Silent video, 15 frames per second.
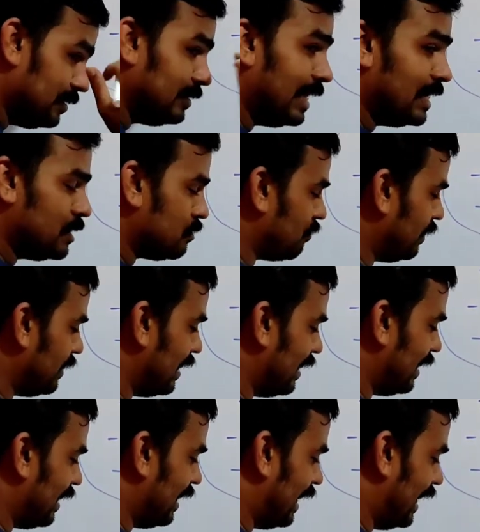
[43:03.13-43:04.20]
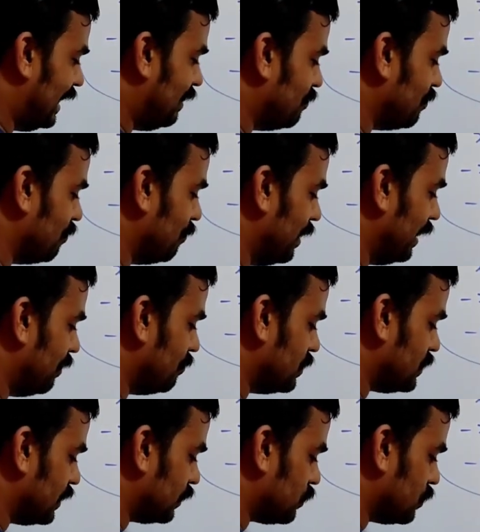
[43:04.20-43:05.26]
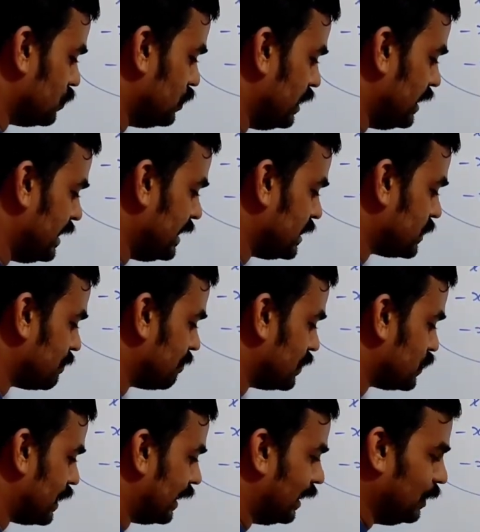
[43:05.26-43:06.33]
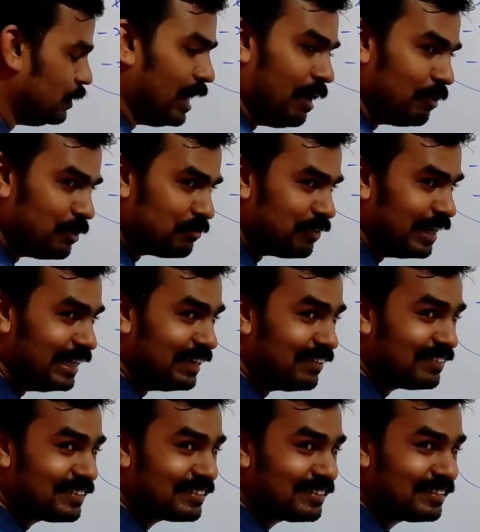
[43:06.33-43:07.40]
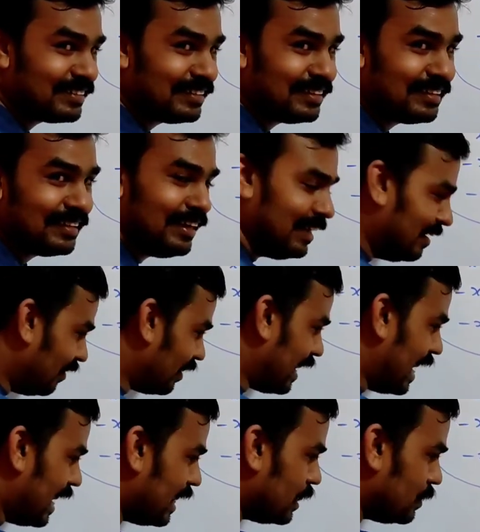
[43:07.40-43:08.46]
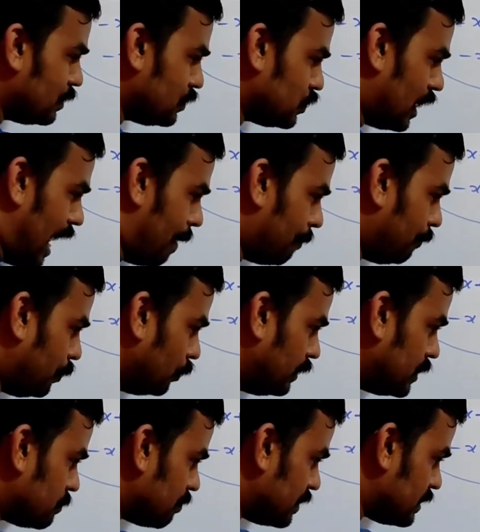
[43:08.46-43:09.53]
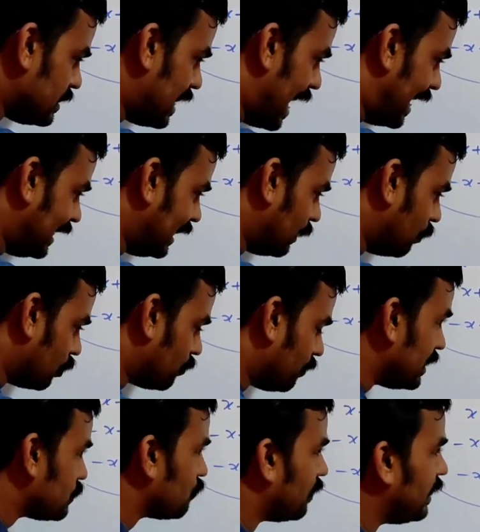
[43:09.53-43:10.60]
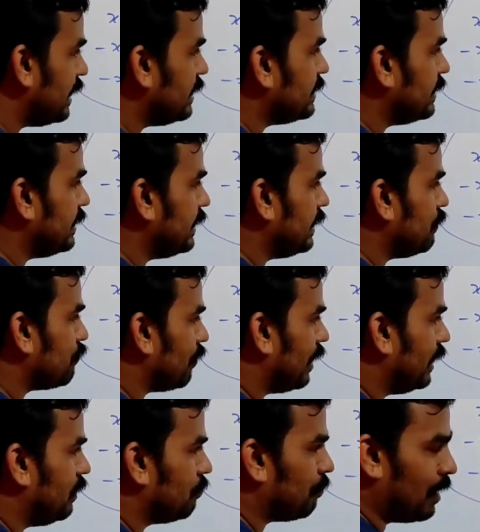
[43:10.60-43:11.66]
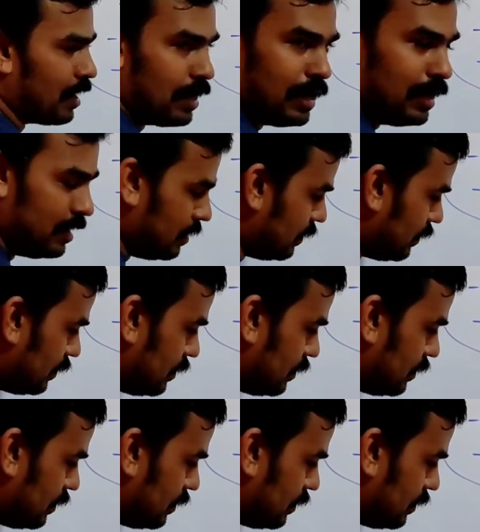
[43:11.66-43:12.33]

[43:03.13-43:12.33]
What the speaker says: That is why I made a mistake. So this much angle you have to find. Okay. So up to this much in anti-clockwise 180 degree, fine, pakka.